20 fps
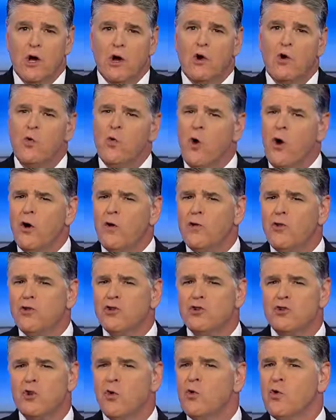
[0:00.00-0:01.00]
who are the
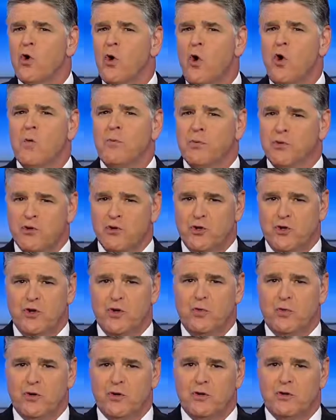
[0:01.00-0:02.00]
so-called
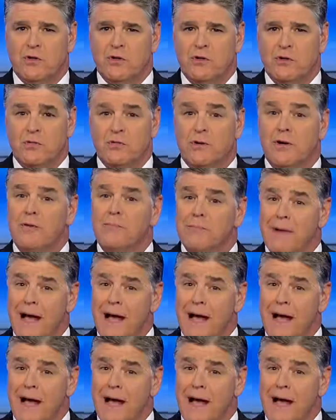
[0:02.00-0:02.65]
pursuers? Well,